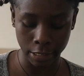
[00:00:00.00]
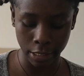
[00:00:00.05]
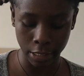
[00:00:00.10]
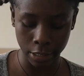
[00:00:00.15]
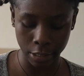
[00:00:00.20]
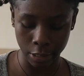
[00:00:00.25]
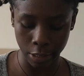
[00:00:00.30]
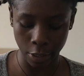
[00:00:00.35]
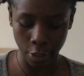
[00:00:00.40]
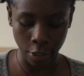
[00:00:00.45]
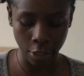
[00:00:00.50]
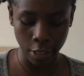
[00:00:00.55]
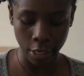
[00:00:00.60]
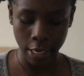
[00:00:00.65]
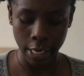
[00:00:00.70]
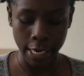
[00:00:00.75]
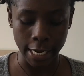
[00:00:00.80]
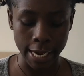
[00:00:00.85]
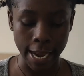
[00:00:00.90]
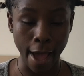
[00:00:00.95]
So
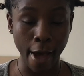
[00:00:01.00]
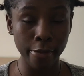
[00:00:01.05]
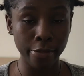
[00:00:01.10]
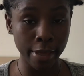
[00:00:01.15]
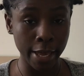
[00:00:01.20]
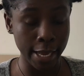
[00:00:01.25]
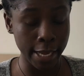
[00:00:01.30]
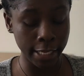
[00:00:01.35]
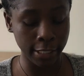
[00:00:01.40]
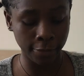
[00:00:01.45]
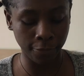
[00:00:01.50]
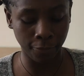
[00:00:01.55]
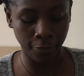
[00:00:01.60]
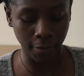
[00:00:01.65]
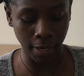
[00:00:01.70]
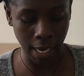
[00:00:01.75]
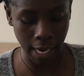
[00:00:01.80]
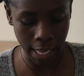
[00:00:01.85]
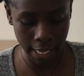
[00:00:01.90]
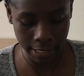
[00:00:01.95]
now that it's
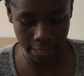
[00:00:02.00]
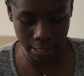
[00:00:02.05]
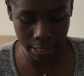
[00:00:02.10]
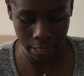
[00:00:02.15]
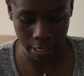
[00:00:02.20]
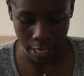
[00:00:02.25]
flat,